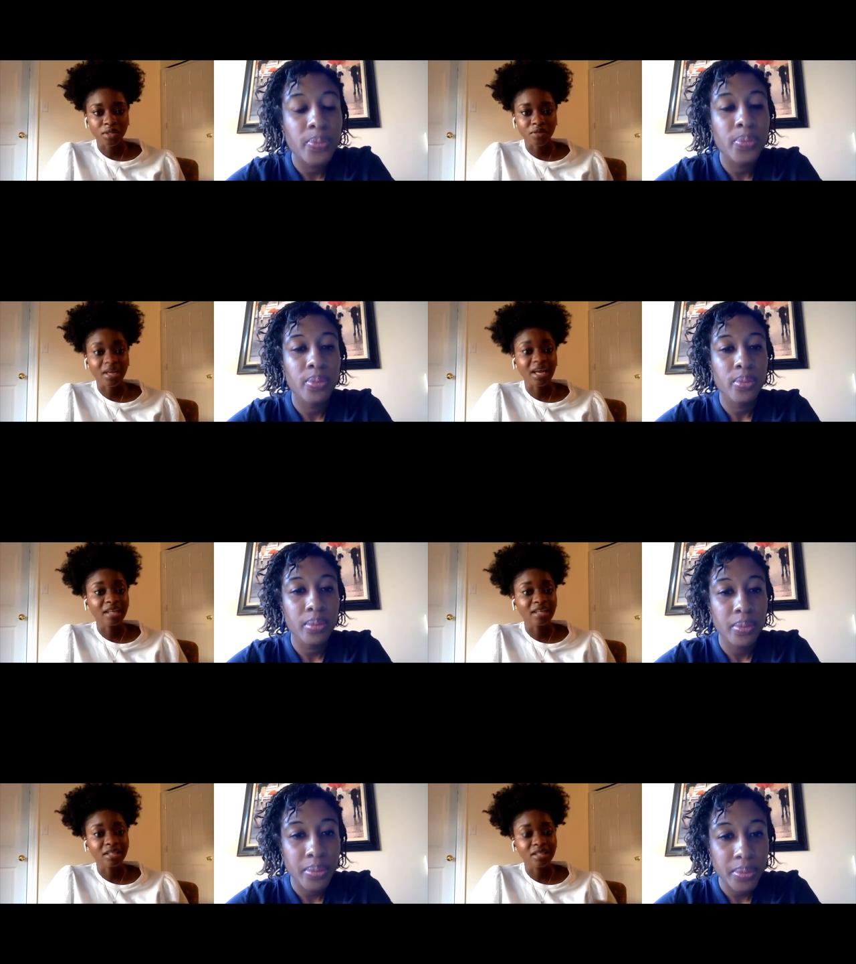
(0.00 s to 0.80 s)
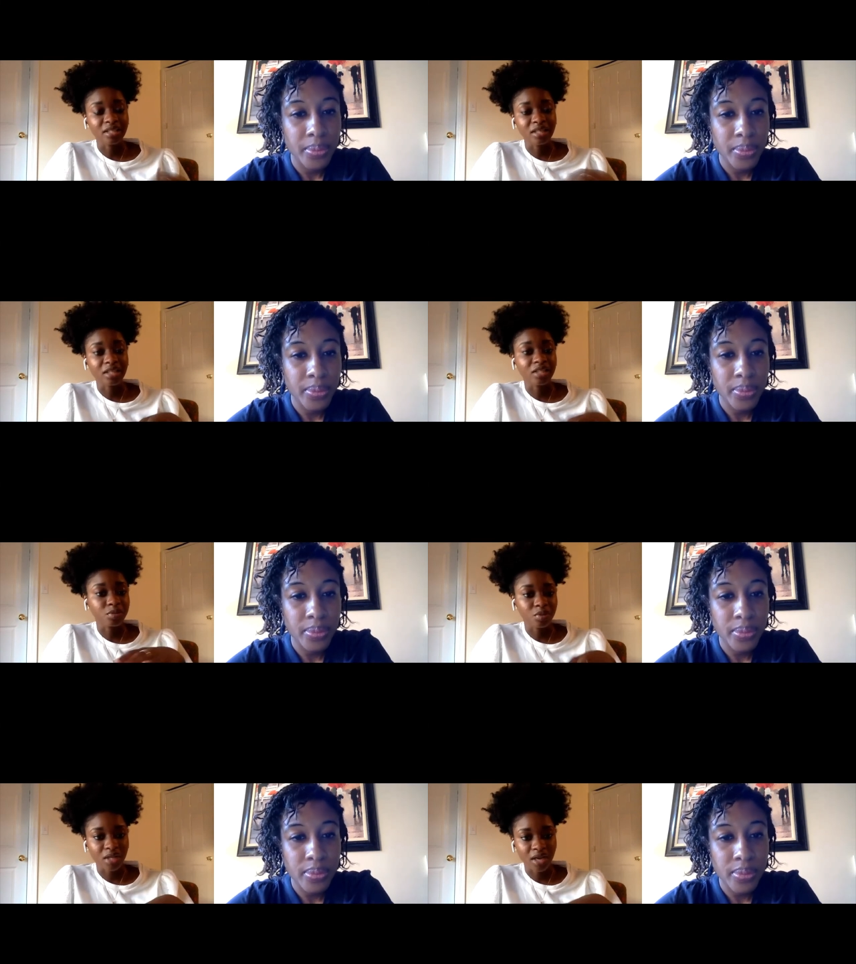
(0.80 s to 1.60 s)
Speaker 1: regarding the
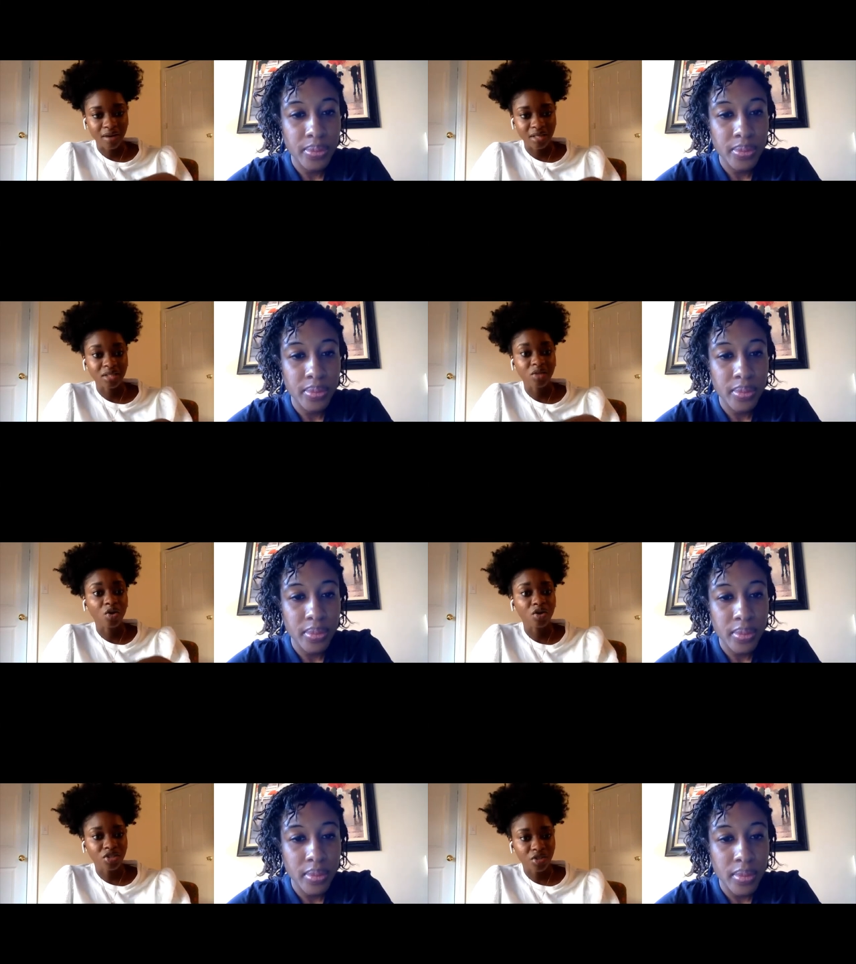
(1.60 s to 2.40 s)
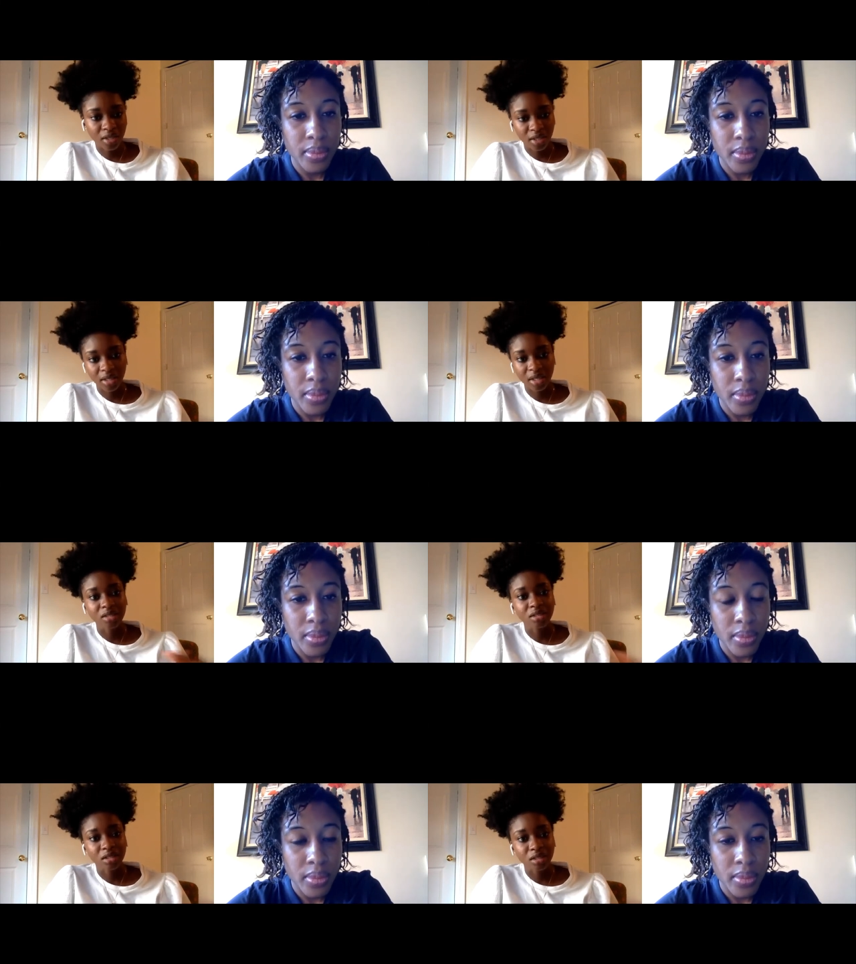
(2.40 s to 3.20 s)
dispute that arises in the contract that they
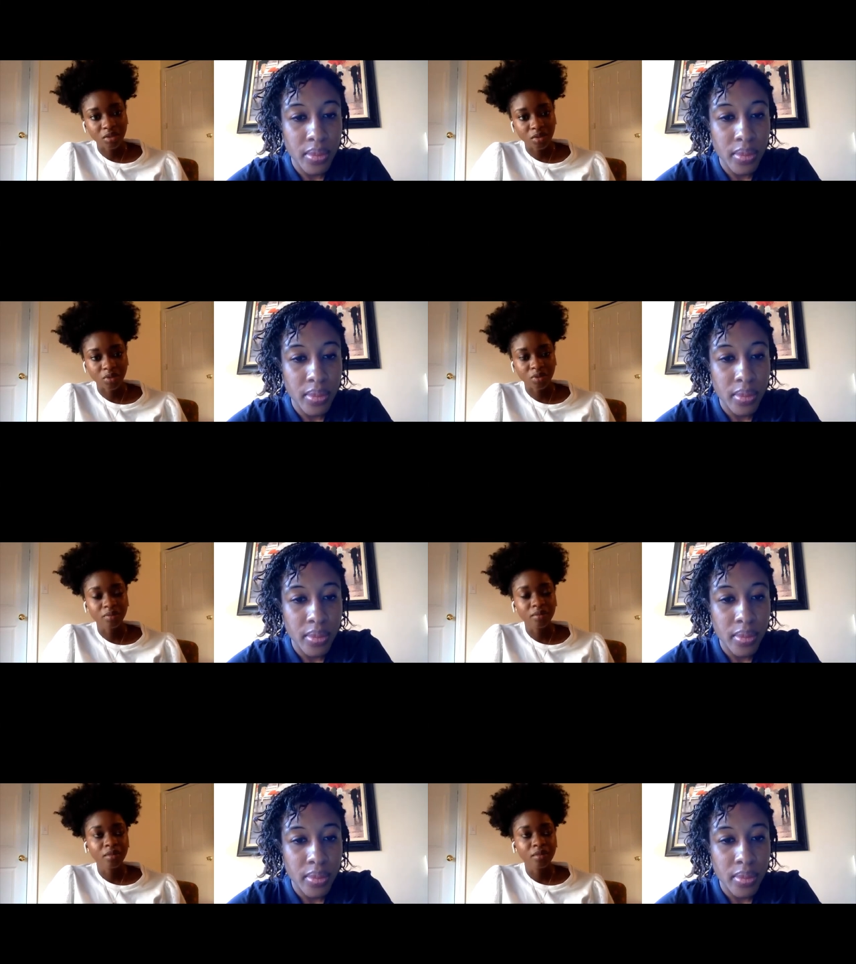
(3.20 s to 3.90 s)
entered into.